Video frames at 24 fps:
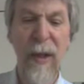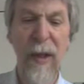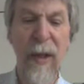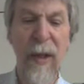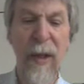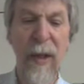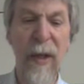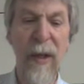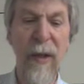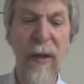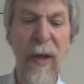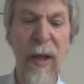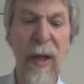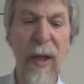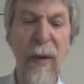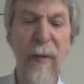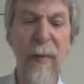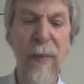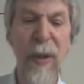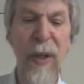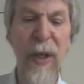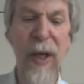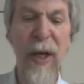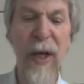
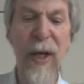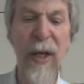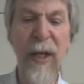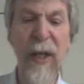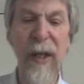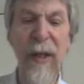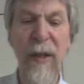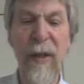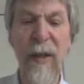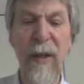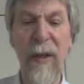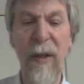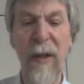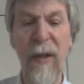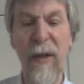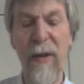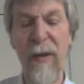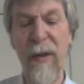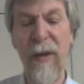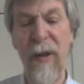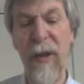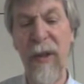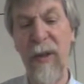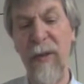
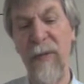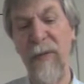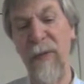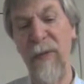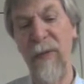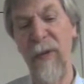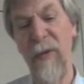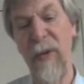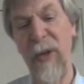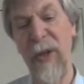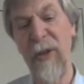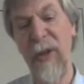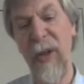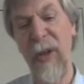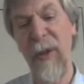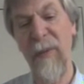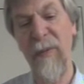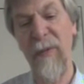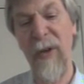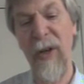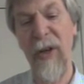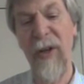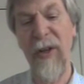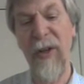MPI, the real-time
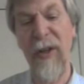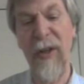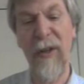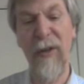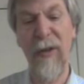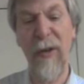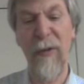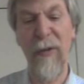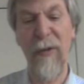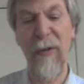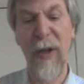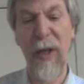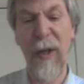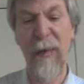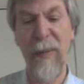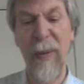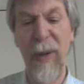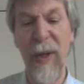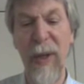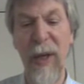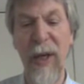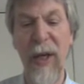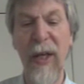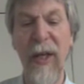variant of
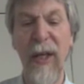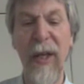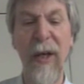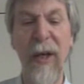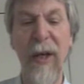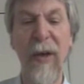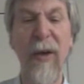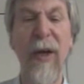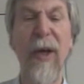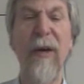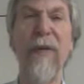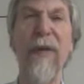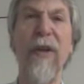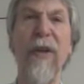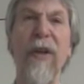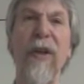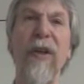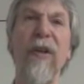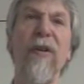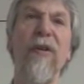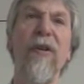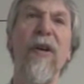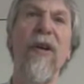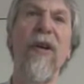MPI, however,
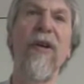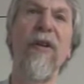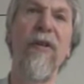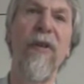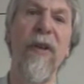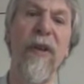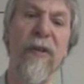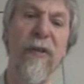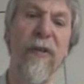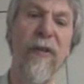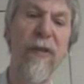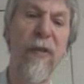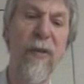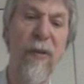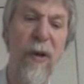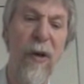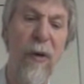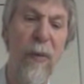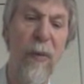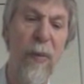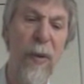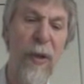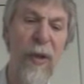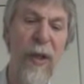in contrast to
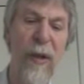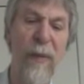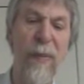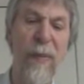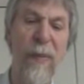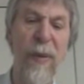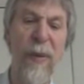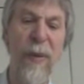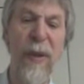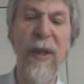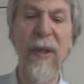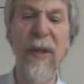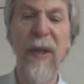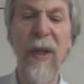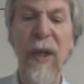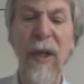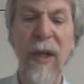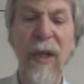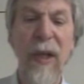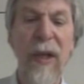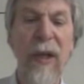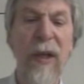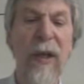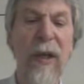OpenMP,
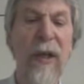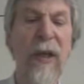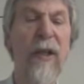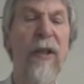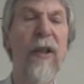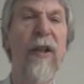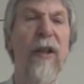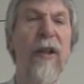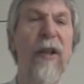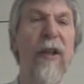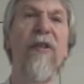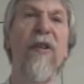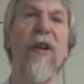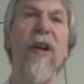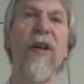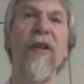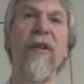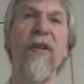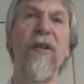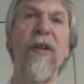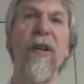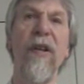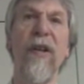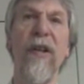does
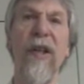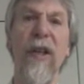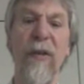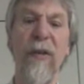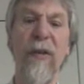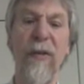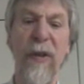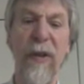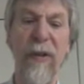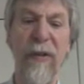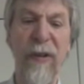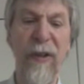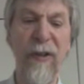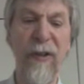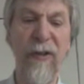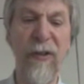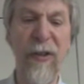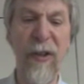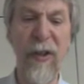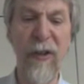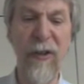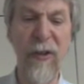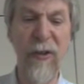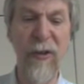not cover such
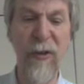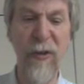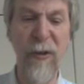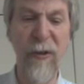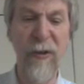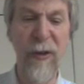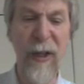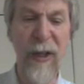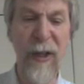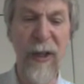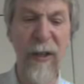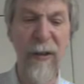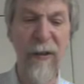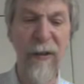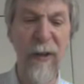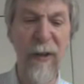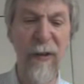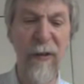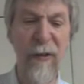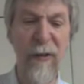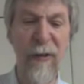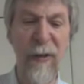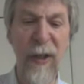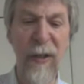issues as
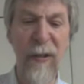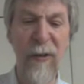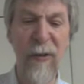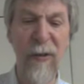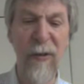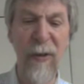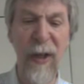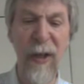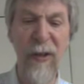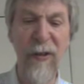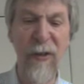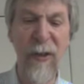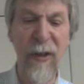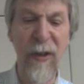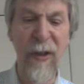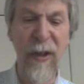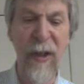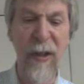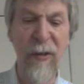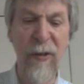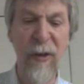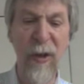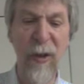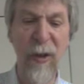thread creation
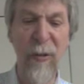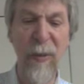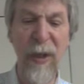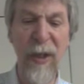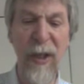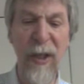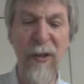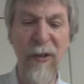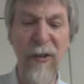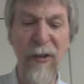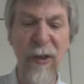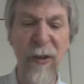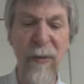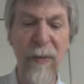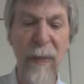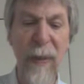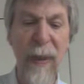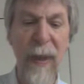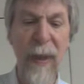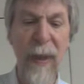and termination.